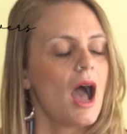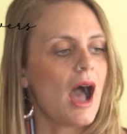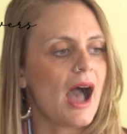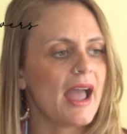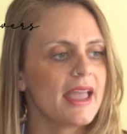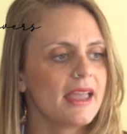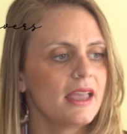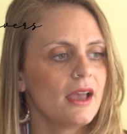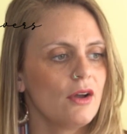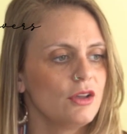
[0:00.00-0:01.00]

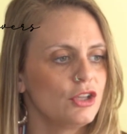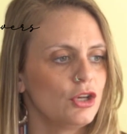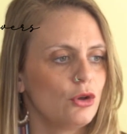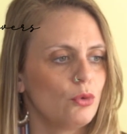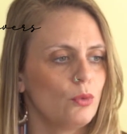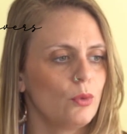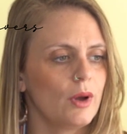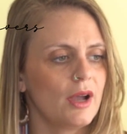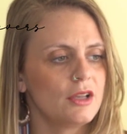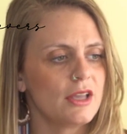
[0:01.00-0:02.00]
I,
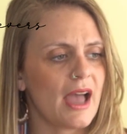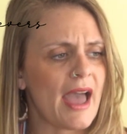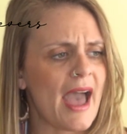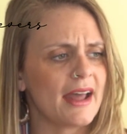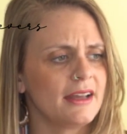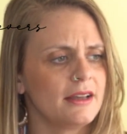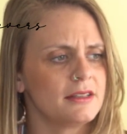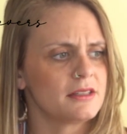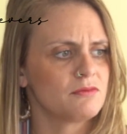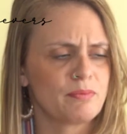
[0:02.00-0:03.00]
had
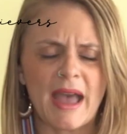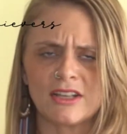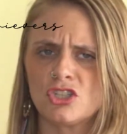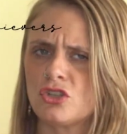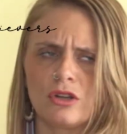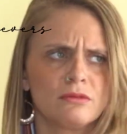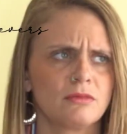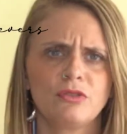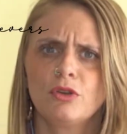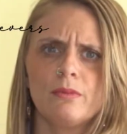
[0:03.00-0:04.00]
a batch start
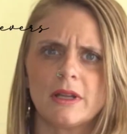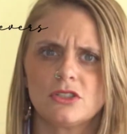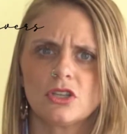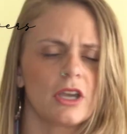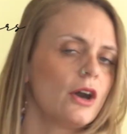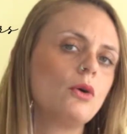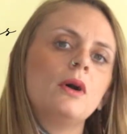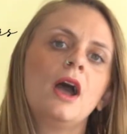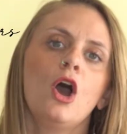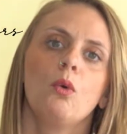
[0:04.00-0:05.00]
a few months ago
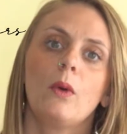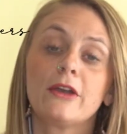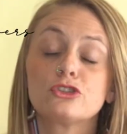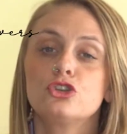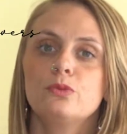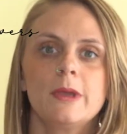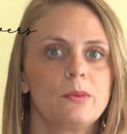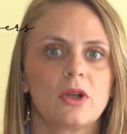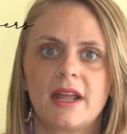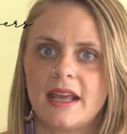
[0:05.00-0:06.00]
where 2
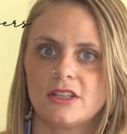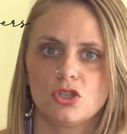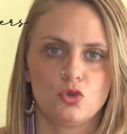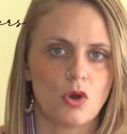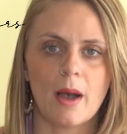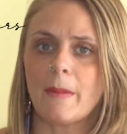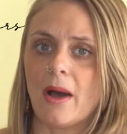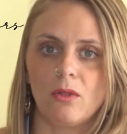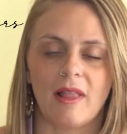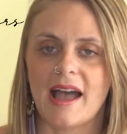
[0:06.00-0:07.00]
people kind of had to drop
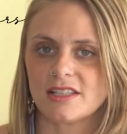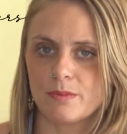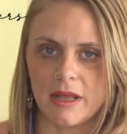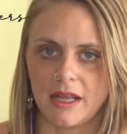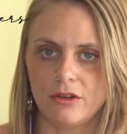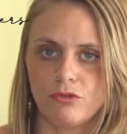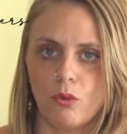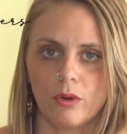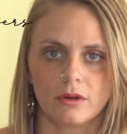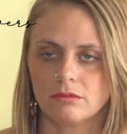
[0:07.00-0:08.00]
out last minute
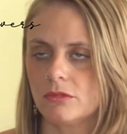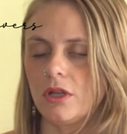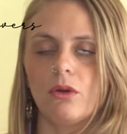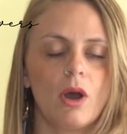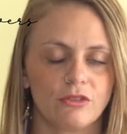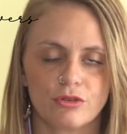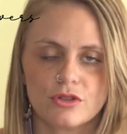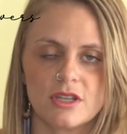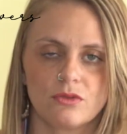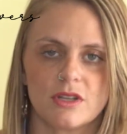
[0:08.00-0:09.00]
for,
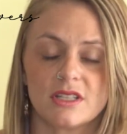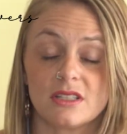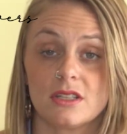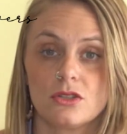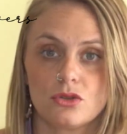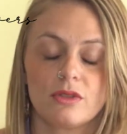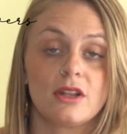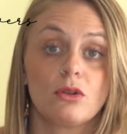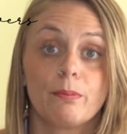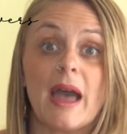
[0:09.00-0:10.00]
unforeseen reasons. And so
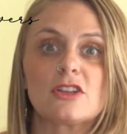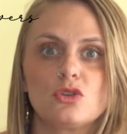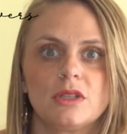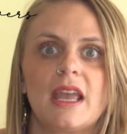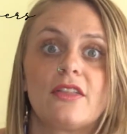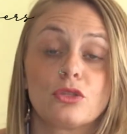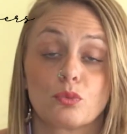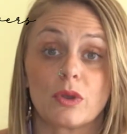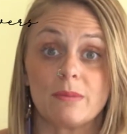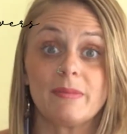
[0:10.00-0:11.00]
that batch only had 3